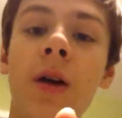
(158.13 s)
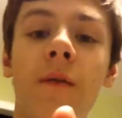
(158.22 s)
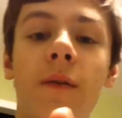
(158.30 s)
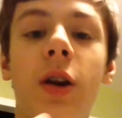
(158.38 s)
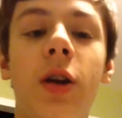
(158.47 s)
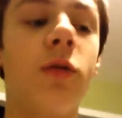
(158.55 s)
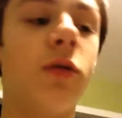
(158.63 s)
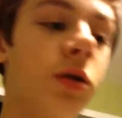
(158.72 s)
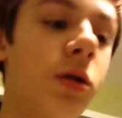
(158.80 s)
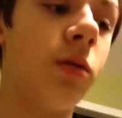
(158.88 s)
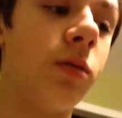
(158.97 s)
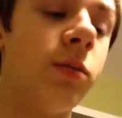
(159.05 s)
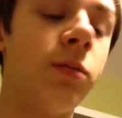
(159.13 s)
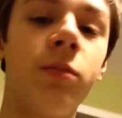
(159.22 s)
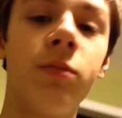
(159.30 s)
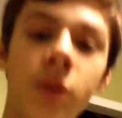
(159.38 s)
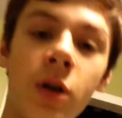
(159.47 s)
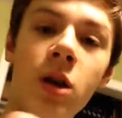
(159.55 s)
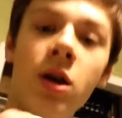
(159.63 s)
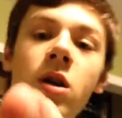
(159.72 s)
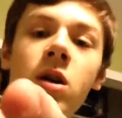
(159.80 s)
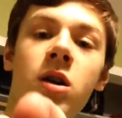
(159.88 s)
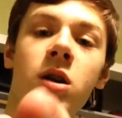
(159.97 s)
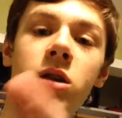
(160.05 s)
videos, so
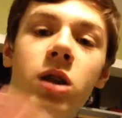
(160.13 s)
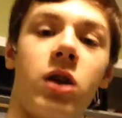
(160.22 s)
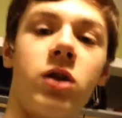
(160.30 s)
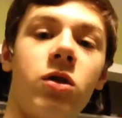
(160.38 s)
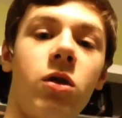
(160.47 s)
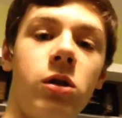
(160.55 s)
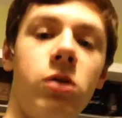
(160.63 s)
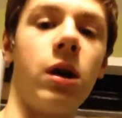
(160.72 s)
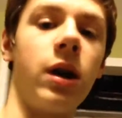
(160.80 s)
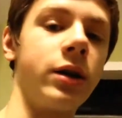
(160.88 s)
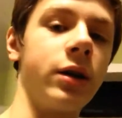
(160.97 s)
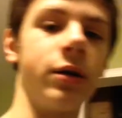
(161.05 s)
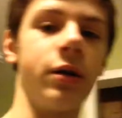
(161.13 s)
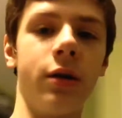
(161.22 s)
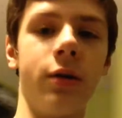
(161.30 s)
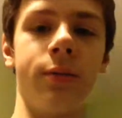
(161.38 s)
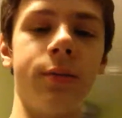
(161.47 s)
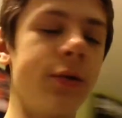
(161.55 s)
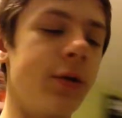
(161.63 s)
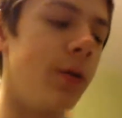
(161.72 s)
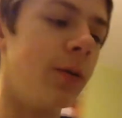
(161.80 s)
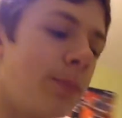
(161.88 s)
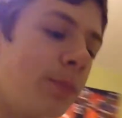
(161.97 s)
thanks to all you guys out there. So,